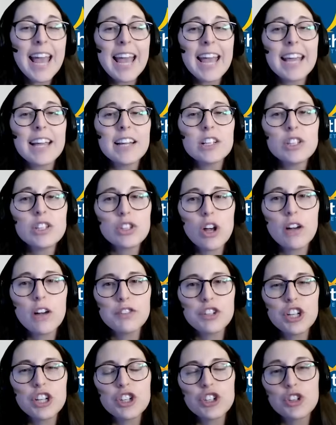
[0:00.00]
and
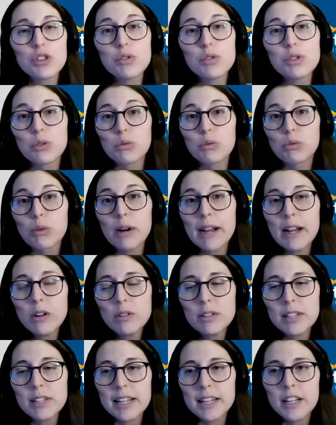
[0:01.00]
soft tissues
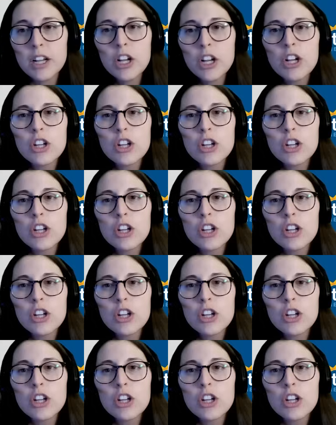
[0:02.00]
around it.